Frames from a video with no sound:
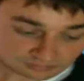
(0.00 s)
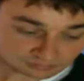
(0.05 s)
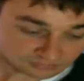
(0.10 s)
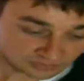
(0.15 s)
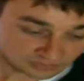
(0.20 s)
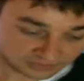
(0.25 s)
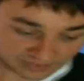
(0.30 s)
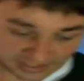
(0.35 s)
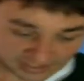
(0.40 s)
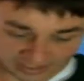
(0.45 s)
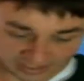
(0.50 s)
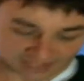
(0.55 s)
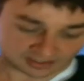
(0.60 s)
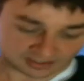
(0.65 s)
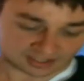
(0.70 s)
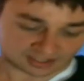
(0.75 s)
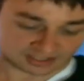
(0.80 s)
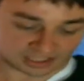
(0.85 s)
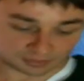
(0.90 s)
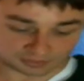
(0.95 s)
That
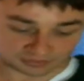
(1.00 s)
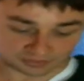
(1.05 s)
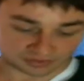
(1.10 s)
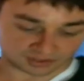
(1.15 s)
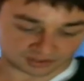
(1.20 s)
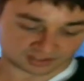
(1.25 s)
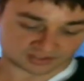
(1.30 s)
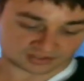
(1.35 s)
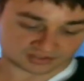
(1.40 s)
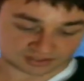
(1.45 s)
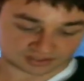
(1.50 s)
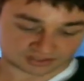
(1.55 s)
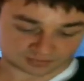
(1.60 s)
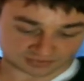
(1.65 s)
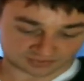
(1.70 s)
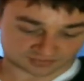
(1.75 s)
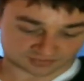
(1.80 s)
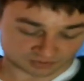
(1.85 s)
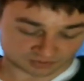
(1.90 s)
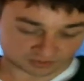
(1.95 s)
type of relationship
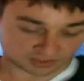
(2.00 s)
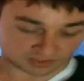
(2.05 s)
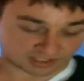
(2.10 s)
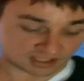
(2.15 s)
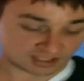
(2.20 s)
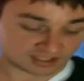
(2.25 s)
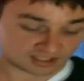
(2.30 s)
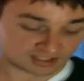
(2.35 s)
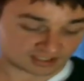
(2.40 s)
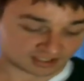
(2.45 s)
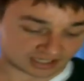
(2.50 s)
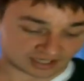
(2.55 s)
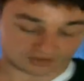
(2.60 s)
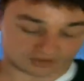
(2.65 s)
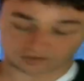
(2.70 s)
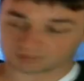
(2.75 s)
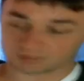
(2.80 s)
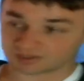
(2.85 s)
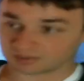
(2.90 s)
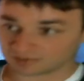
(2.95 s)
is really key in how the
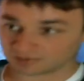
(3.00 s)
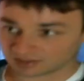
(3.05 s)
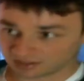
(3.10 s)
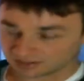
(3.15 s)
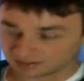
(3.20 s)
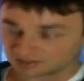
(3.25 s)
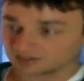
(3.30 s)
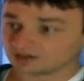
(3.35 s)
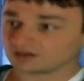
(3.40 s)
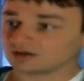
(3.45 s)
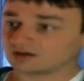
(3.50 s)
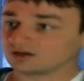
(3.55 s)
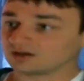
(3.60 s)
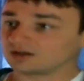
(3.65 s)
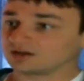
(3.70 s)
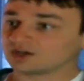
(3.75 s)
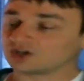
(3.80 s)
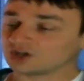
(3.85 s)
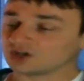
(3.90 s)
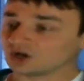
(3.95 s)
baby can
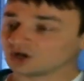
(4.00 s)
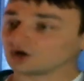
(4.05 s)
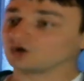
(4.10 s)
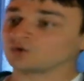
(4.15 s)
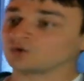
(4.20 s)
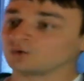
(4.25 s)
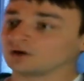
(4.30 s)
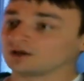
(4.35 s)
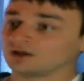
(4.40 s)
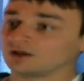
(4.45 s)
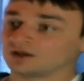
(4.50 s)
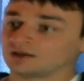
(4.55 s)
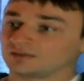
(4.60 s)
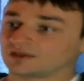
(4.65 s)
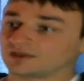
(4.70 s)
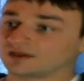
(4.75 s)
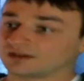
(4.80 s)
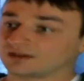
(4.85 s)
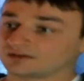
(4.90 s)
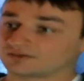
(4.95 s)
know
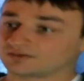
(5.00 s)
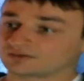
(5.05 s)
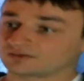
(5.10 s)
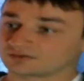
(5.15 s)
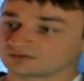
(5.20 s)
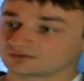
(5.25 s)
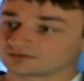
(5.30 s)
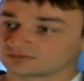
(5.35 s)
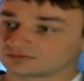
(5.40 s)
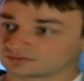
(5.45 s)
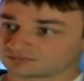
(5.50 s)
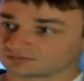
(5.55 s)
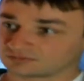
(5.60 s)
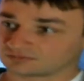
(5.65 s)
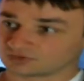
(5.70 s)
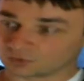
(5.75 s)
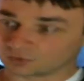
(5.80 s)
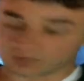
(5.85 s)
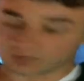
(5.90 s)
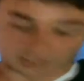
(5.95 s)
that it's
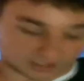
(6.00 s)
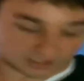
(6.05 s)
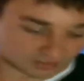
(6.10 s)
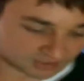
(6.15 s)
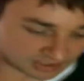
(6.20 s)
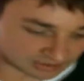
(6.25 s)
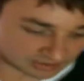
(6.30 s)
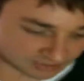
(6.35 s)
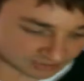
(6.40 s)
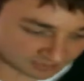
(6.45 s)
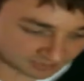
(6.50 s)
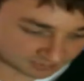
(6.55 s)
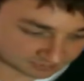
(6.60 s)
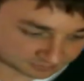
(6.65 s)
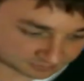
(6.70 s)
doing it correctly.